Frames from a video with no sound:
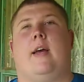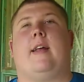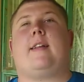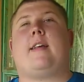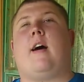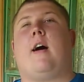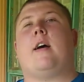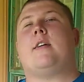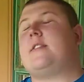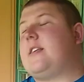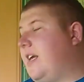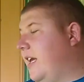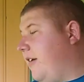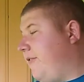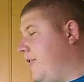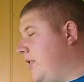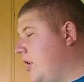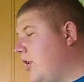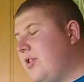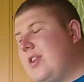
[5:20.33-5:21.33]
And guys,
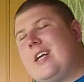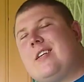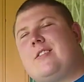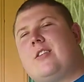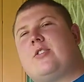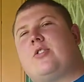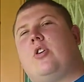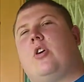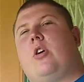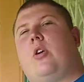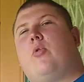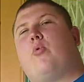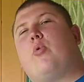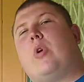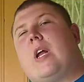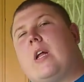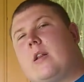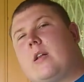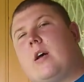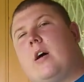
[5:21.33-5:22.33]
even though this is not a
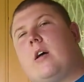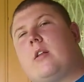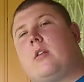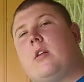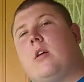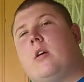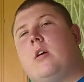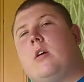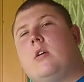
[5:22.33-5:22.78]
real gun,